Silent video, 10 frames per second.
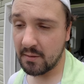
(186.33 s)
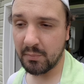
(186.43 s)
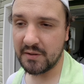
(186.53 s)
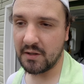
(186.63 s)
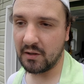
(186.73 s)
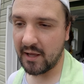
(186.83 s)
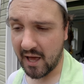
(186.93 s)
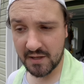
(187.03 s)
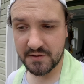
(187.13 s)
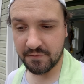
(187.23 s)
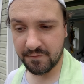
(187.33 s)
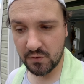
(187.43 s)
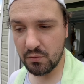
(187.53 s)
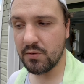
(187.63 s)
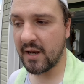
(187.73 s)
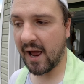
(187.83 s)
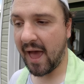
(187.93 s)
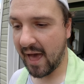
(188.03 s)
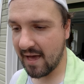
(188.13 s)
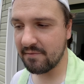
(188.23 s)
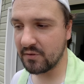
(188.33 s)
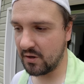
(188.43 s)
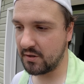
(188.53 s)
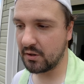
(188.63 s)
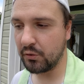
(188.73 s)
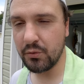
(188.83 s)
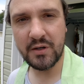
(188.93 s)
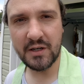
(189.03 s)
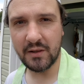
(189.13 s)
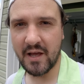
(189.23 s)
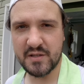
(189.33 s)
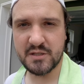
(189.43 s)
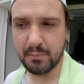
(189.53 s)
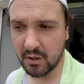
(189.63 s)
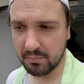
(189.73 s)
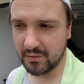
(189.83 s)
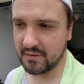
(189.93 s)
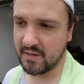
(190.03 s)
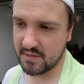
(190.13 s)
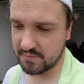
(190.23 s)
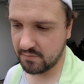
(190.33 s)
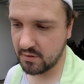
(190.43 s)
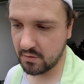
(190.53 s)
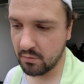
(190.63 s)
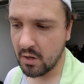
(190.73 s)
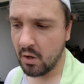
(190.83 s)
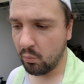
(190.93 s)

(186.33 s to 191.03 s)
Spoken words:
but the last few that I have done, including the last spark plug test video,